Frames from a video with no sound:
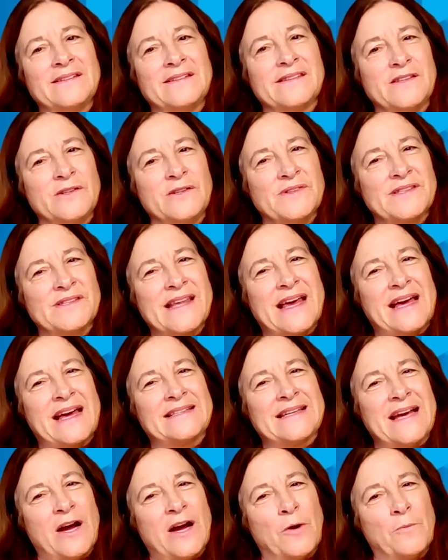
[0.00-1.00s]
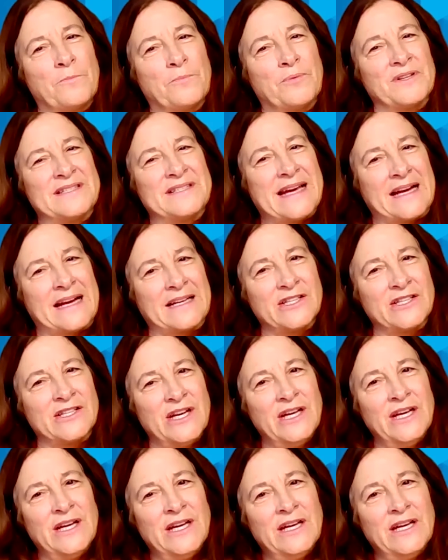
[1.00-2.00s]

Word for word: has used that to help protect